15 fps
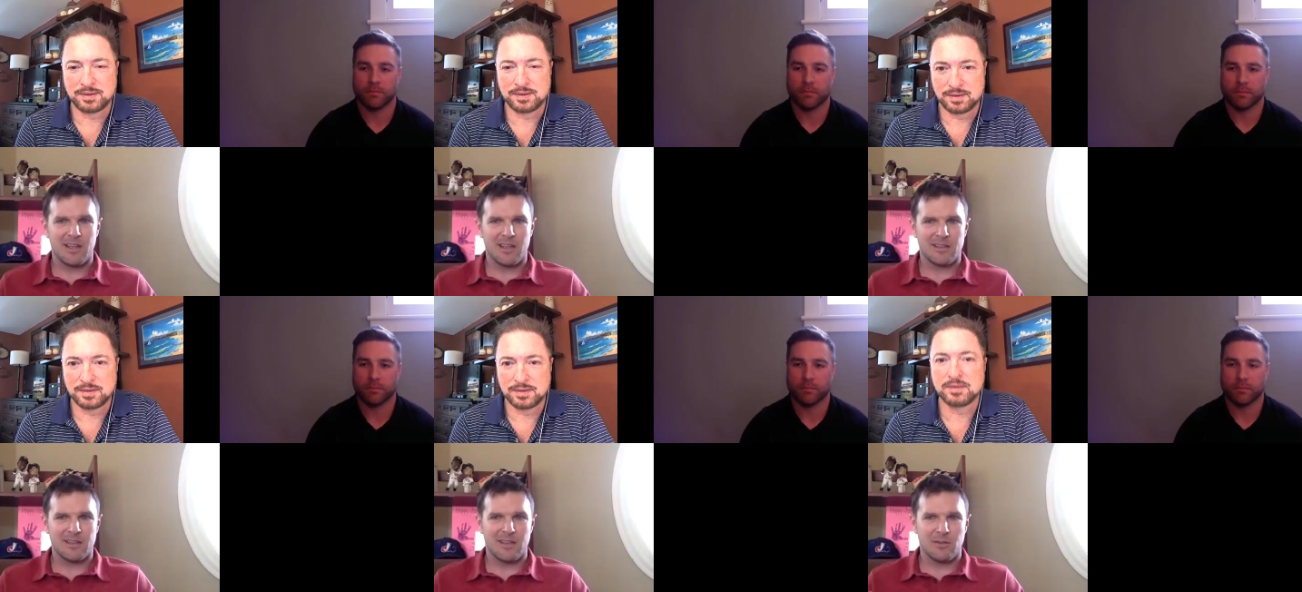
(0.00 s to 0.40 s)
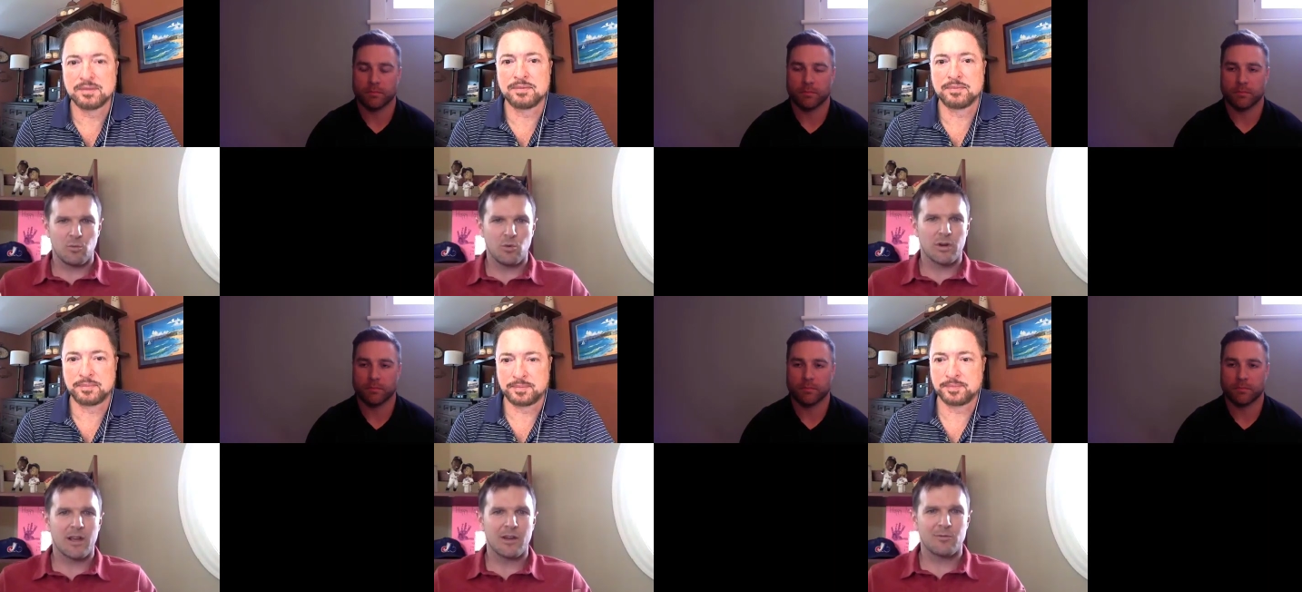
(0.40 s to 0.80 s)
Speaker 1: and
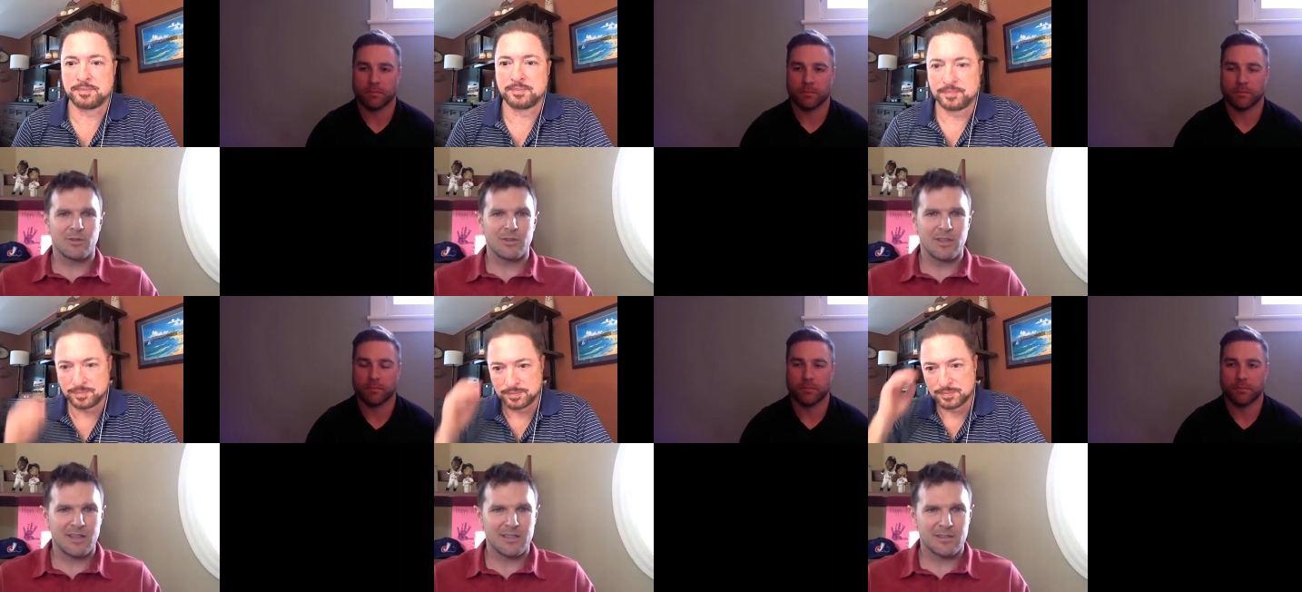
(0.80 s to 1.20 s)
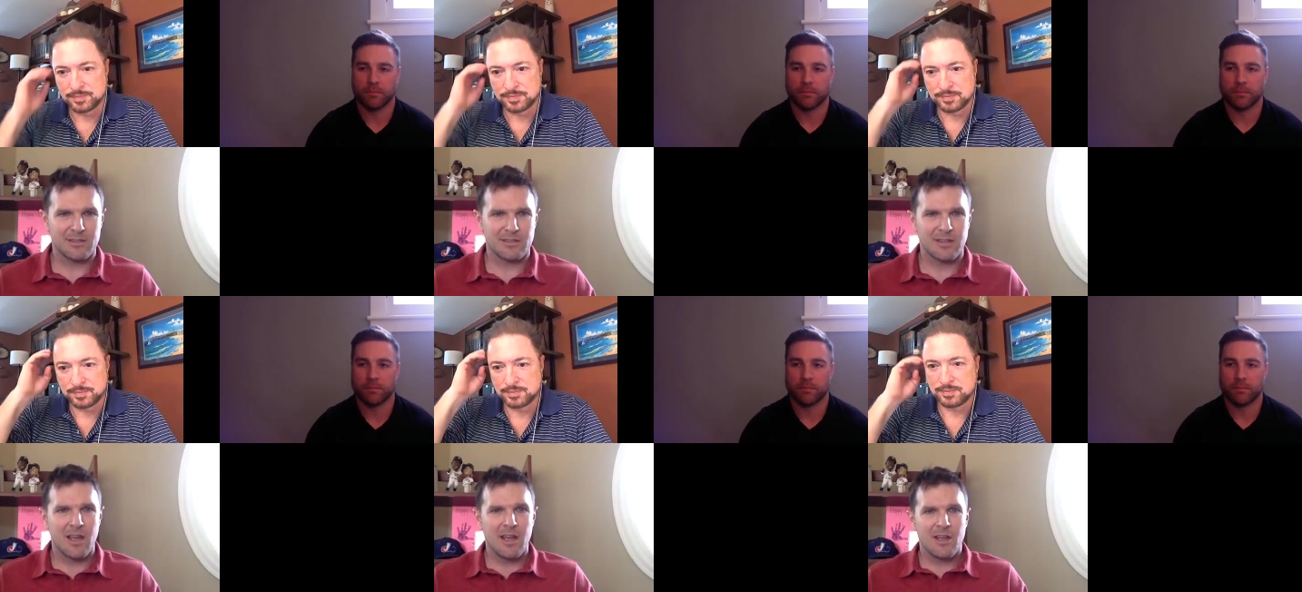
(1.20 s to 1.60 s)
what I realized
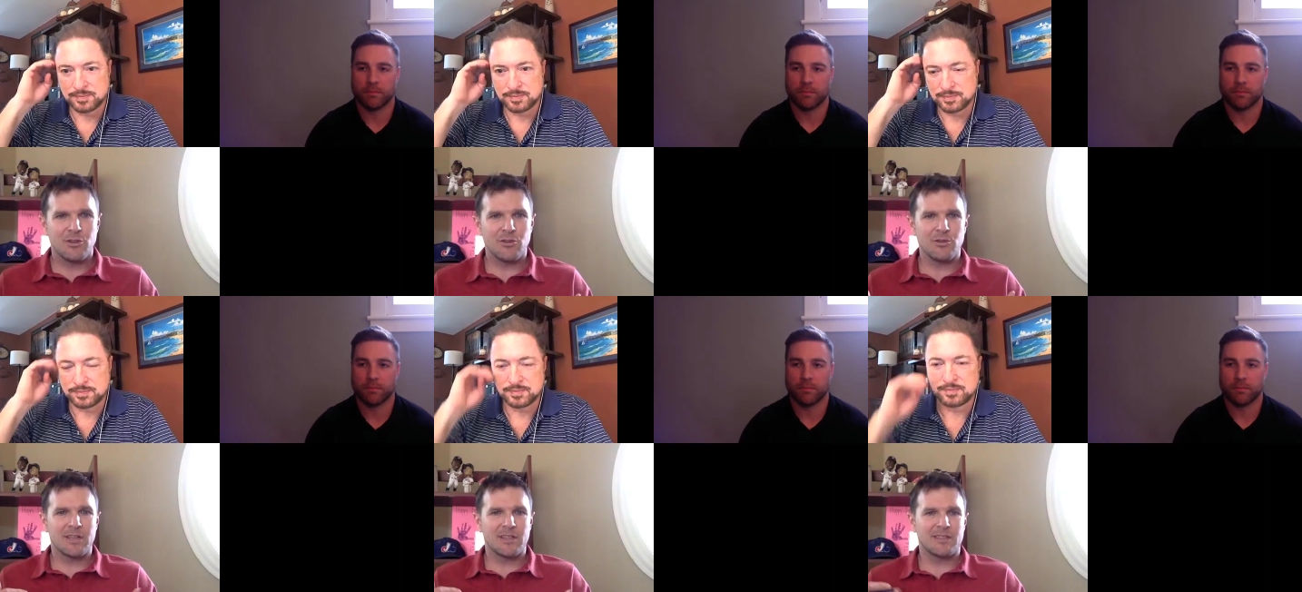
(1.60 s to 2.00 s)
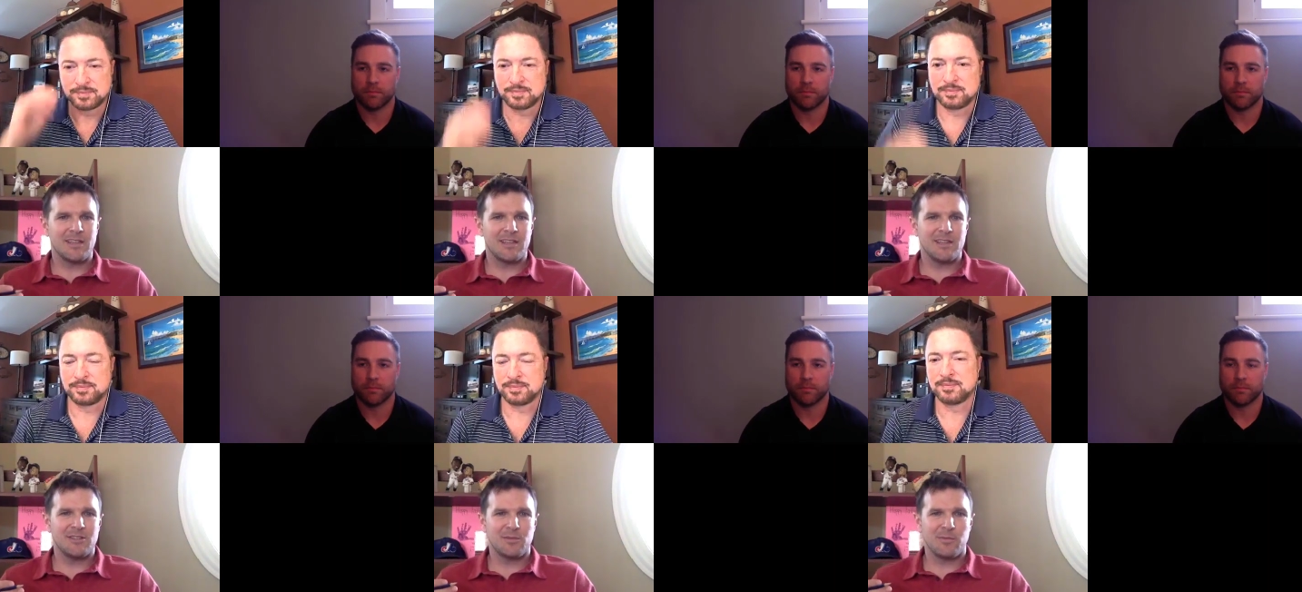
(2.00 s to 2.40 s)
is you can
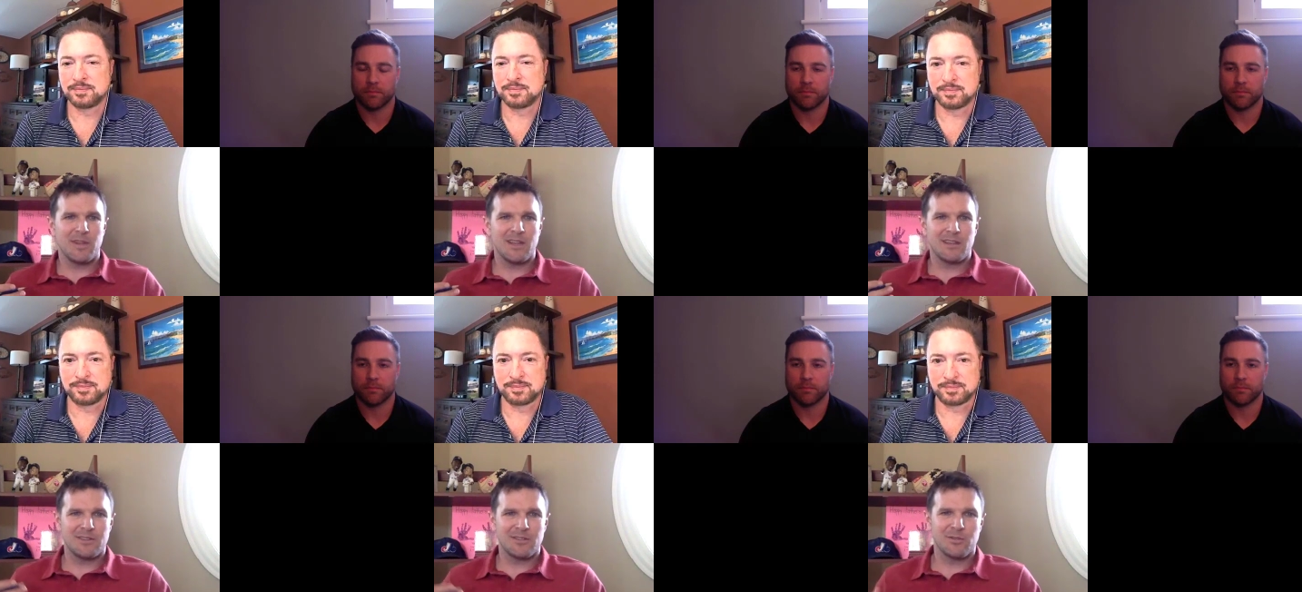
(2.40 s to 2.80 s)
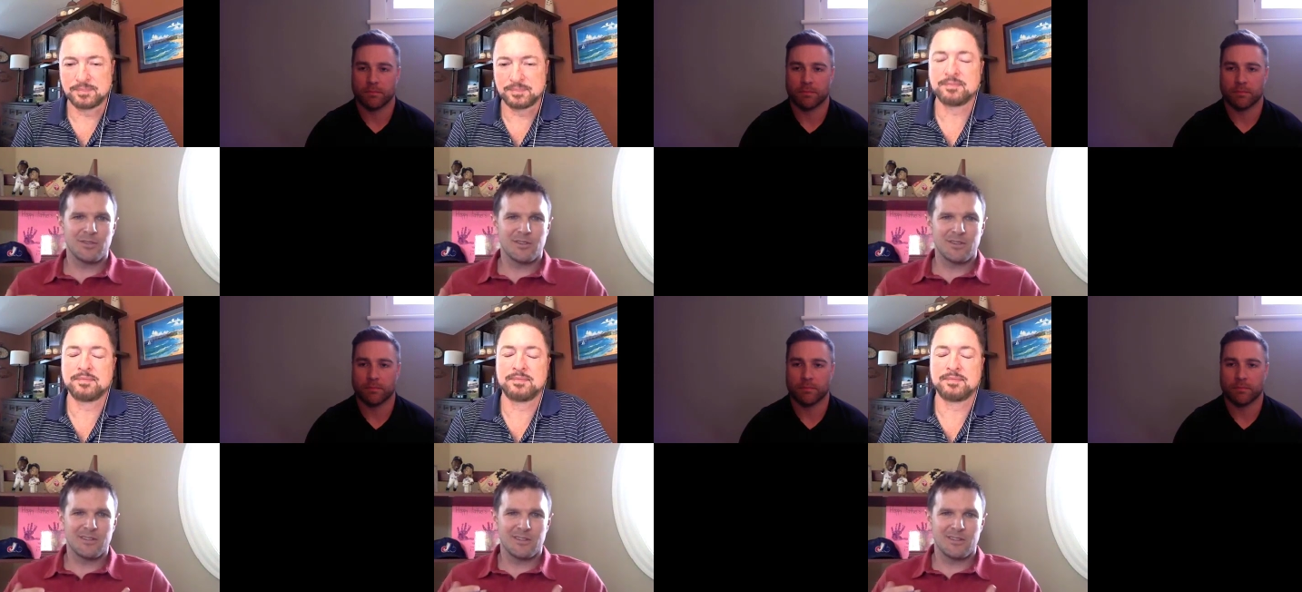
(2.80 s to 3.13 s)
teach me to do